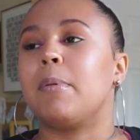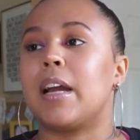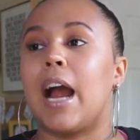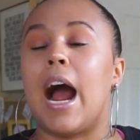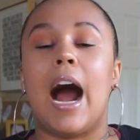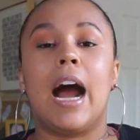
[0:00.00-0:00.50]

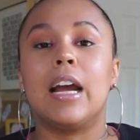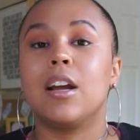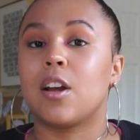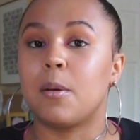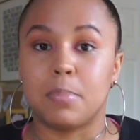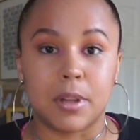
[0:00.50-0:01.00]
Like, I
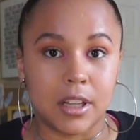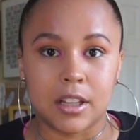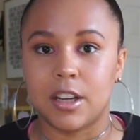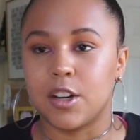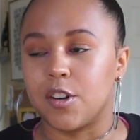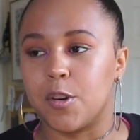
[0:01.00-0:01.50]

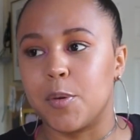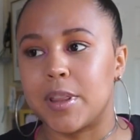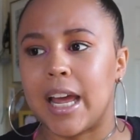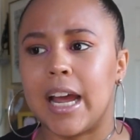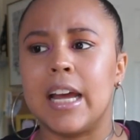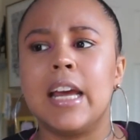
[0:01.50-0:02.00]
completely agree with
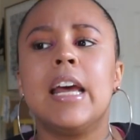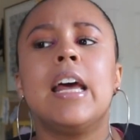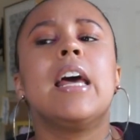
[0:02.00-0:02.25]
that.